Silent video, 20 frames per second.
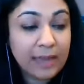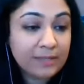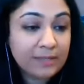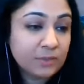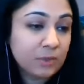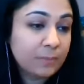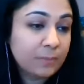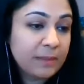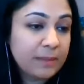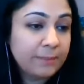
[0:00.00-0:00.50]

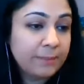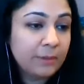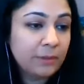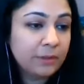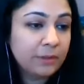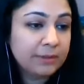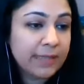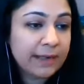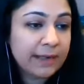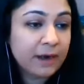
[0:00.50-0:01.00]
on
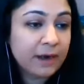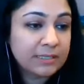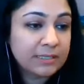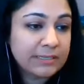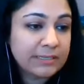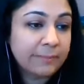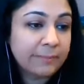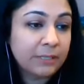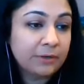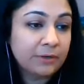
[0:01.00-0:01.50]
people that are
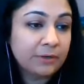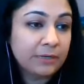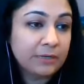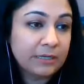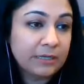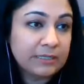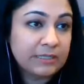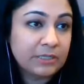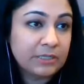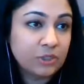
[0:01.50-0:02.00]

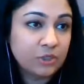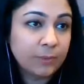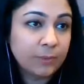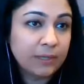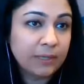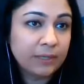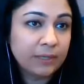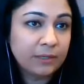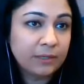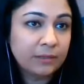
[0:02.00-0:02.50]
similarly
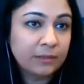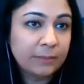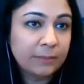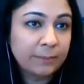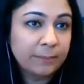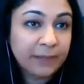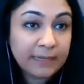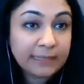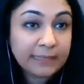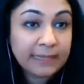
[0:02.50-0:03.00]
situated,
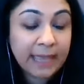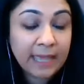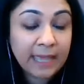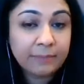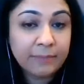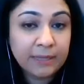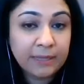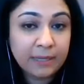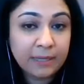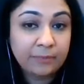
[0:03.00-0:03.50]
but it can
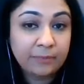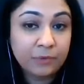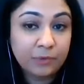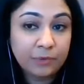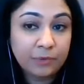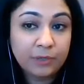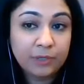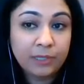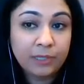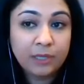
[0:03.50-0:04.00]
be a
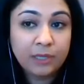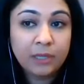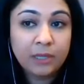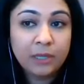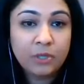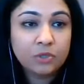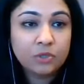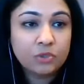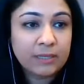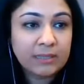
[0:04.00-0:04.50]
community.
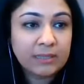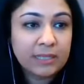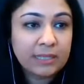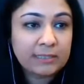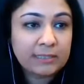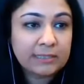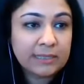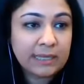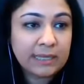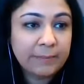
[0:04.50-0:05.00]
So I think
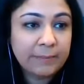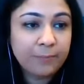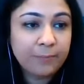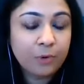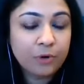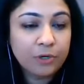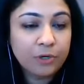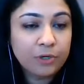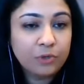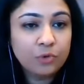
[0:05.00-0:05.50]
it's kind of
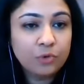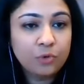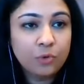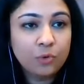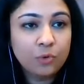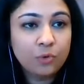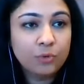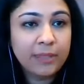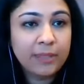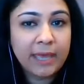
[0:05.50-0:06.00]
important to
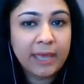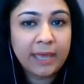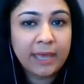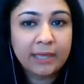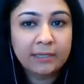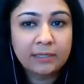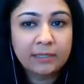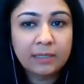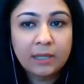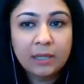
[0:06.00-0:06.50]
know
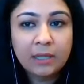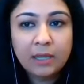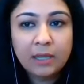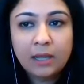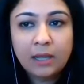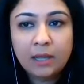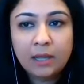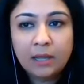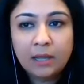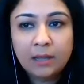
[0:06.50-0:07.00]
that
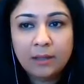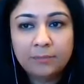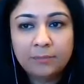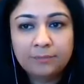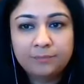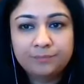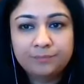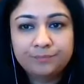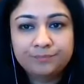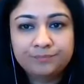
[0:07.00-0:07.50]

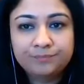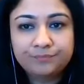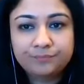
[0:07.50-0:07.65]
um,